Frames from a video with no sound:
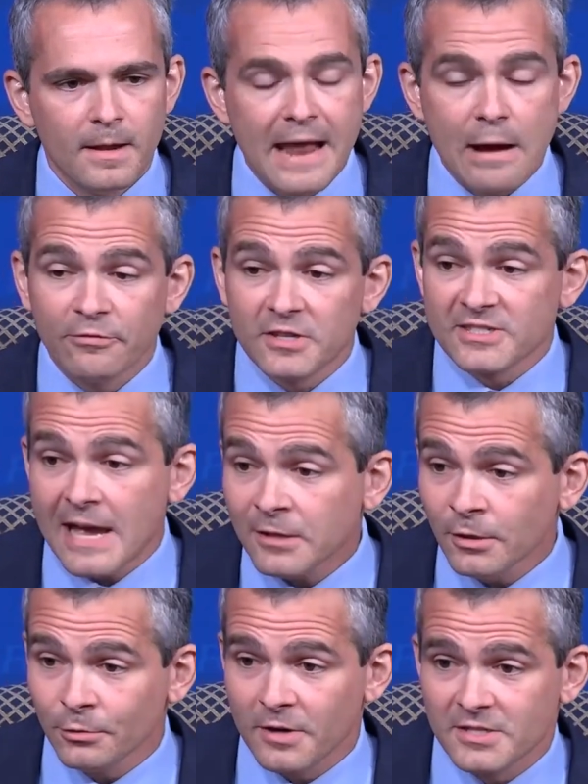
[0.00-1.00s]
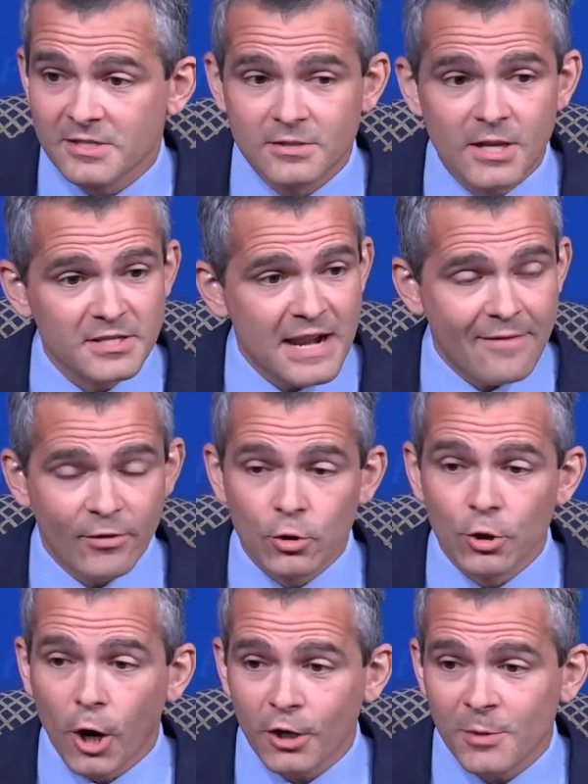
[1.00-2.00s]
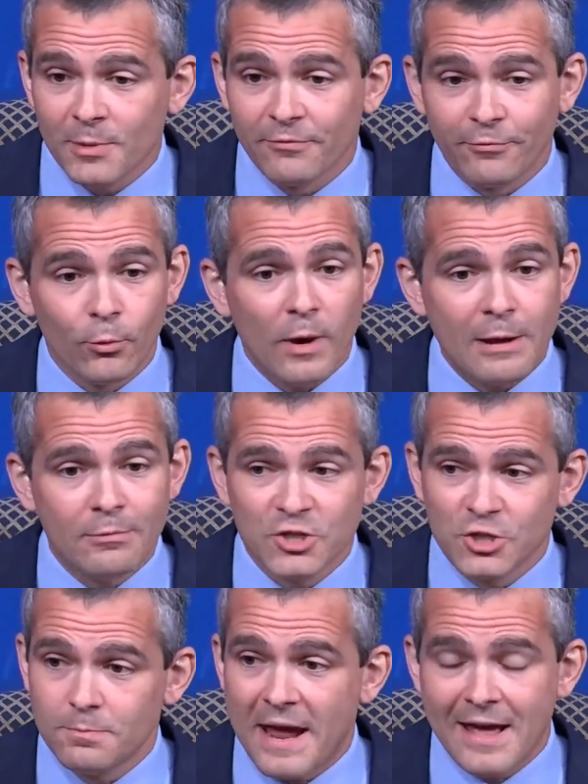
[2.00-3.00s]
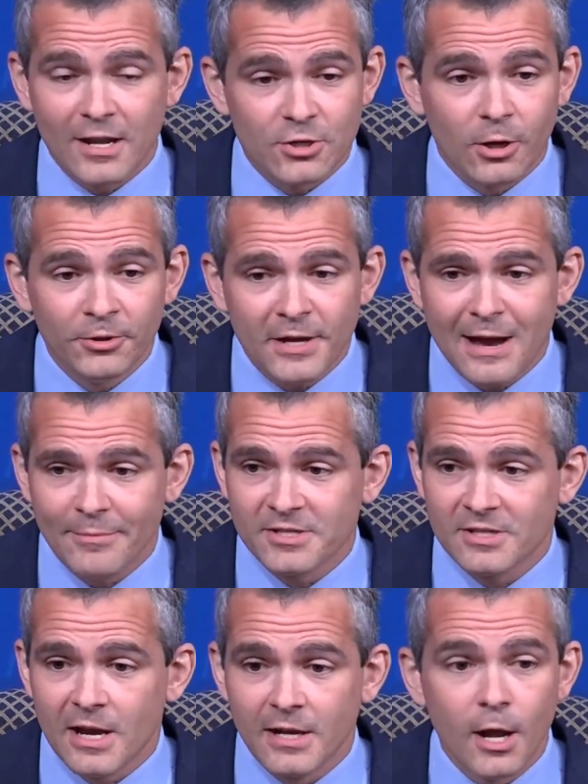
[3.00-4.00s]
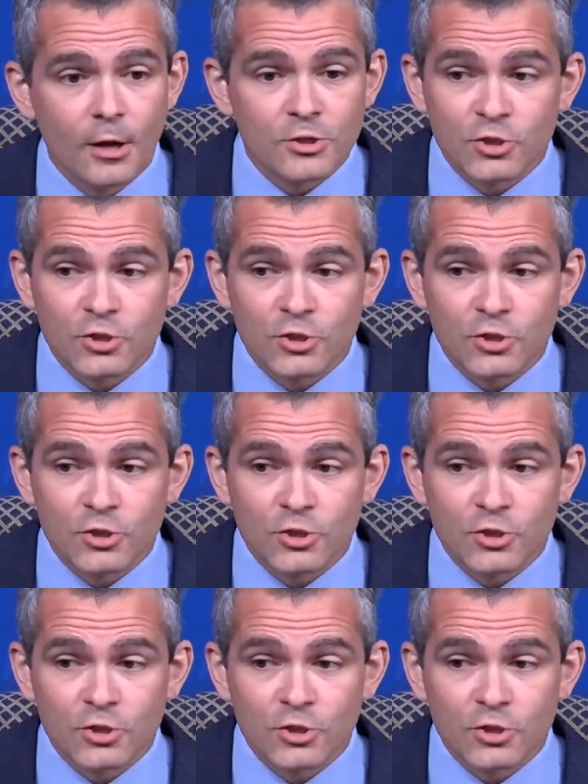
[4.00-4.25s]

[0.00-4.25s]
Now, if the secularist doesn't have a good argument for why we should ban adult homicide,